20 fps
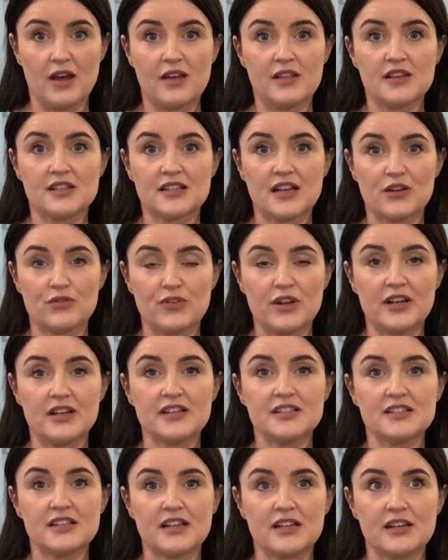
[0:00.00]
that's had really
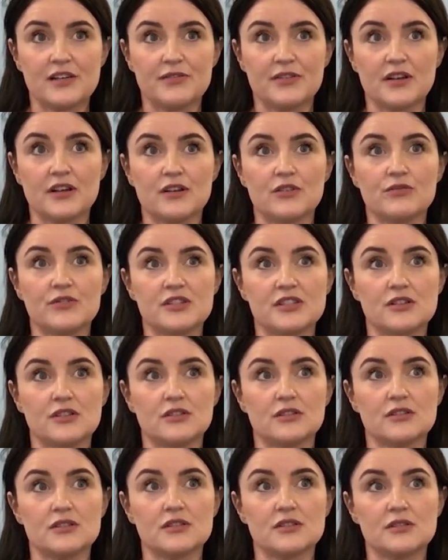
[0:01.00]
significant
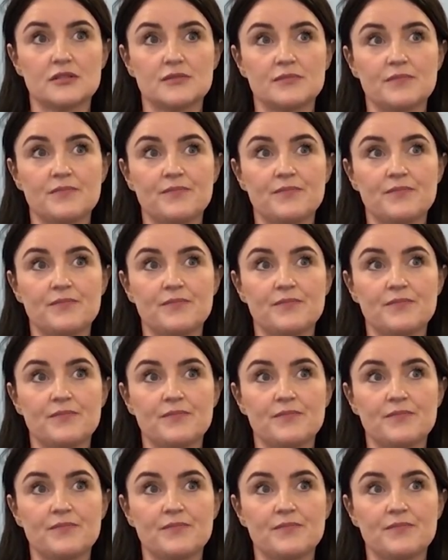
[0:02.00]
results.